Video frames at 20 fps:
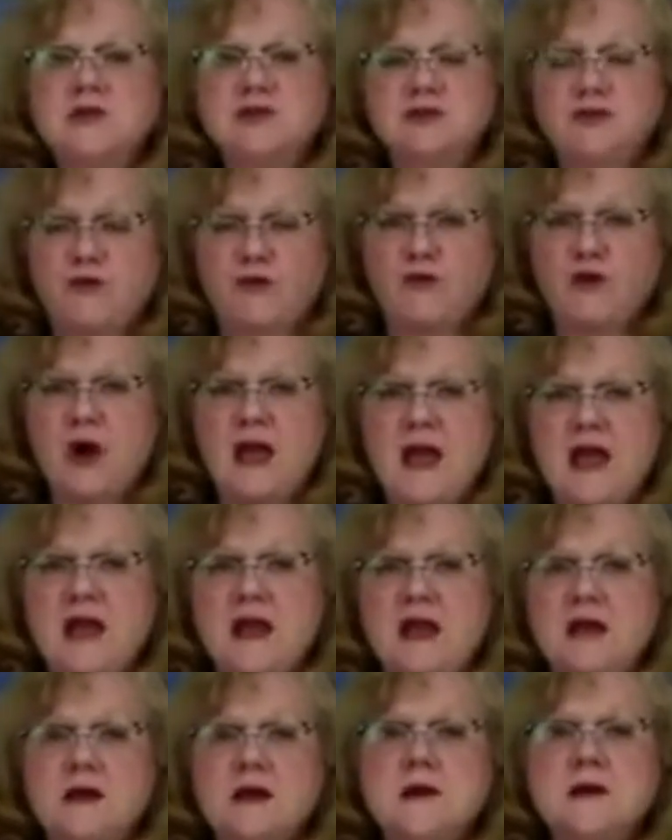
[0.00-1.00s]
was
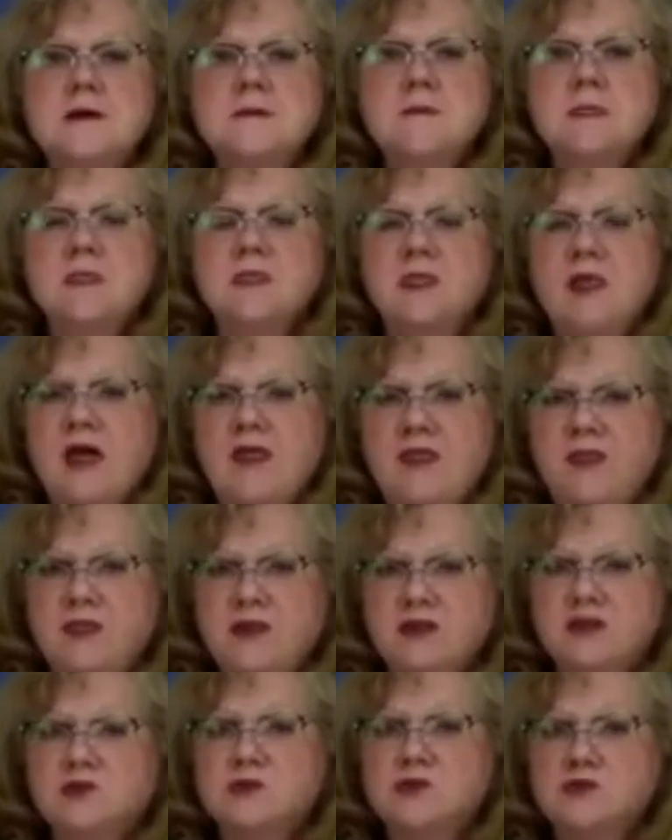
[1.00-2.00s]
afraid that
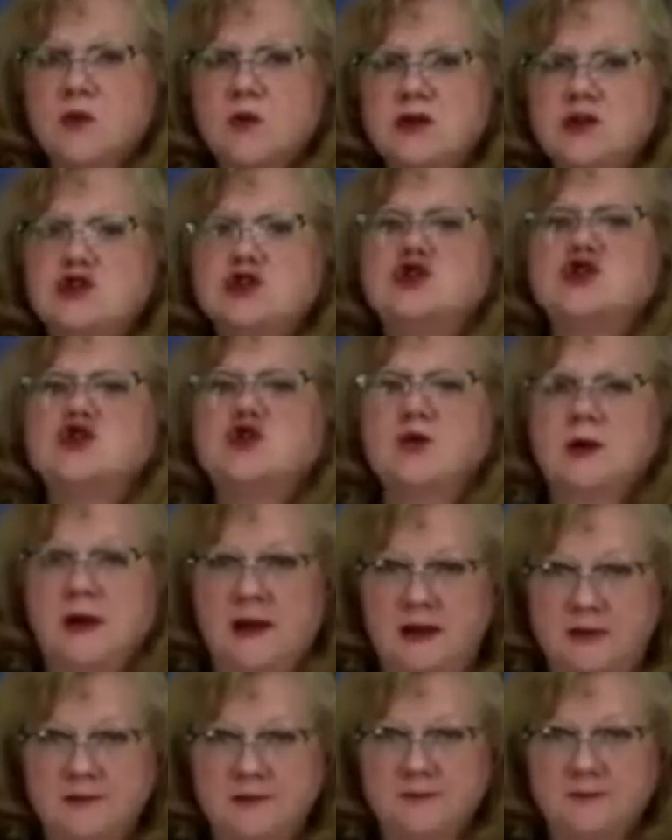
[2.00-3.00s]
this was going to
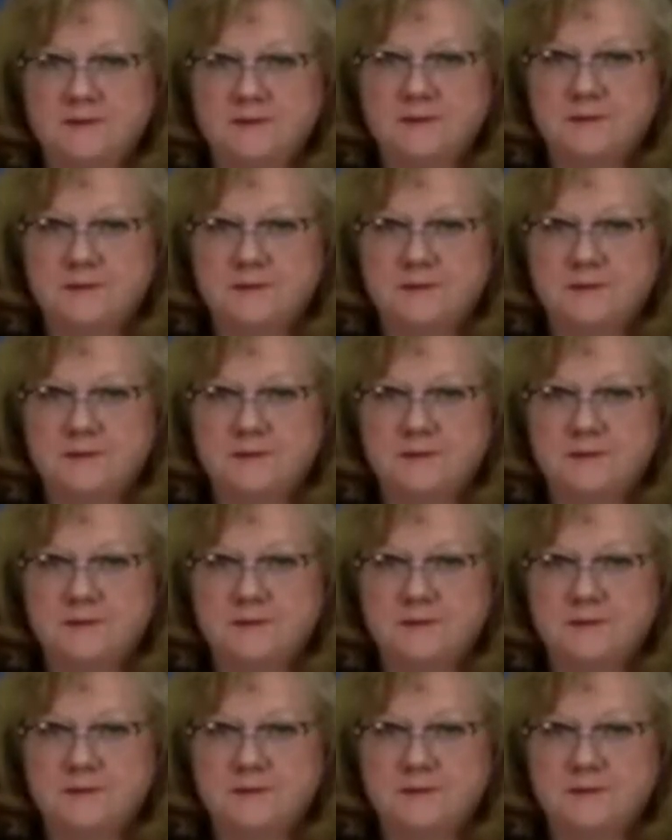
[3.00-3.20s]
shrink,